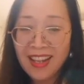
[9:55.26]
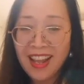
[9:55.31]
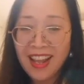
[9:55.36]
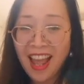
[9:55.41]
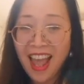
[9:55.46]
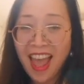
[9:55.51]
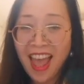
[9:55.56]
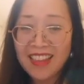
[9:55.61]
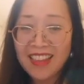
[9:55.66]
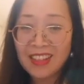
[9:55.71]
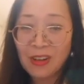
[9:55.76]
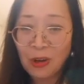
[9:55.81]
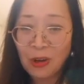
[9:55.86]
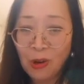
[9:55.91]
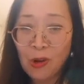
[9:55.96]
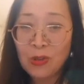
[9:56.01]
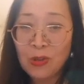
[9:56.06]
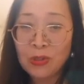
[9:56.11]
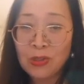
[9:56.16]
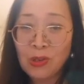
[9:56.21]
And
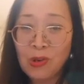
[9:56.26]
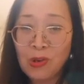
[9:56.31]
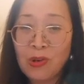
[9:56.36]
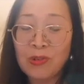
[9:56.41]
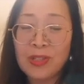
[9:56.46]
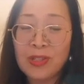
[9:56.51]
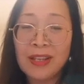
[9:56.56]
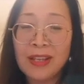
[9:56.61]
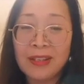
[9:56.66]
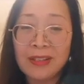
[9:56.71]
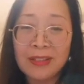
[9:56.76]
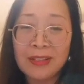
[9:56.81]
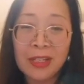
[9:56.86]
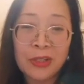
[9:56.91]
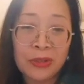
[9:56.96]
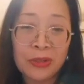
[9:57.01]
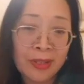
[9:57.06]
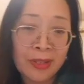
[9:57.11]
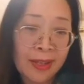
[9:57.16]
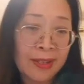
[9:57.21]
also
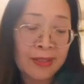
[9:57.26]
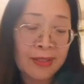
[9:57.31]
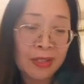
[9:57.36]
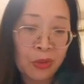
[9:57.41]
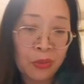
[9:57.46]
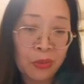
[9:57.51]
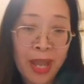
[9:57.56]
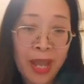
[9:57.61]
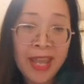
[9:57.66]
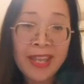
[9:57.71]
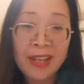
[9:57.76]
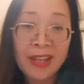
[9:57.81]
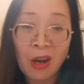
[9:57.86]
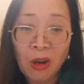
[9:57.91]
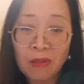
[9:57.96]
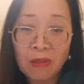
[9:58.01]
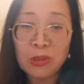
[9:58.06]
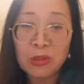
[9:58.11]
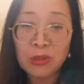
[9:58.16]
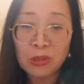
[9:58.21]
the way
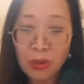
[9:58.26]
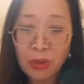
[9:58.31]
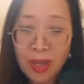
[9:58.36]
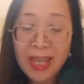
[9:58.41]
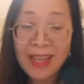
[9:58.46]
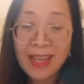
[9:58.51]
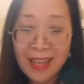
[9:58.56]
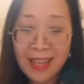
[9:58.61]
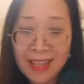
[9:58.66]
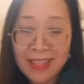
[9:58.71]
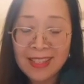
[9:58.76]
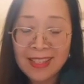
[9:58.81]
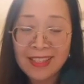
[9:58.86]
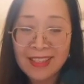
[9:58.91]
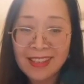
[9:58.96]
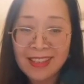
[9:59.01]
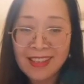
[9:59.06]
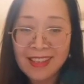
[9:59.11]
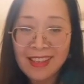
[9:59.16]
of doing it